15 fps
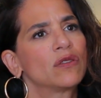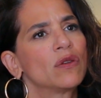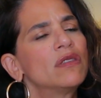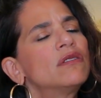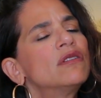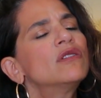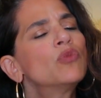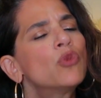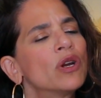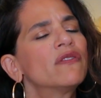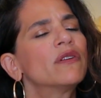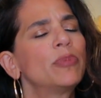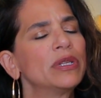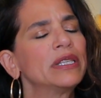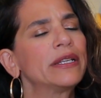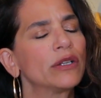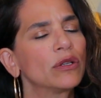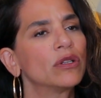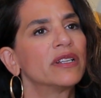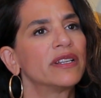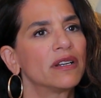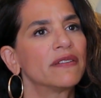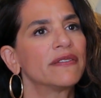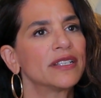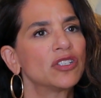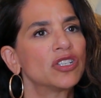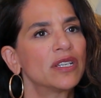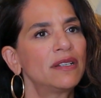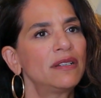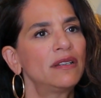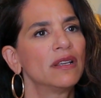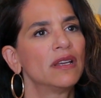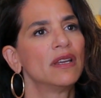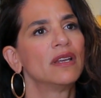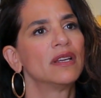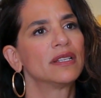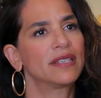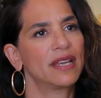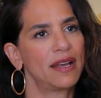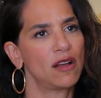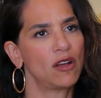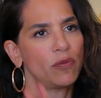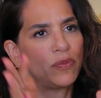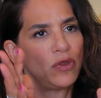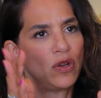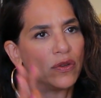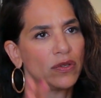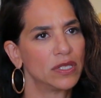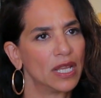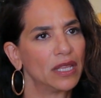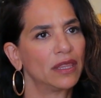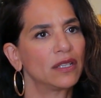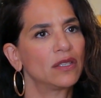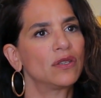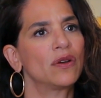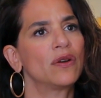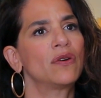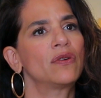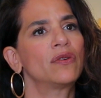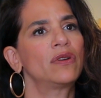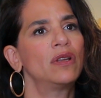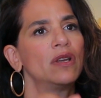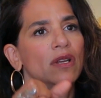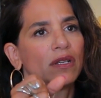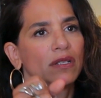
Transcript: So this is more of a political intervention to help, set the tone,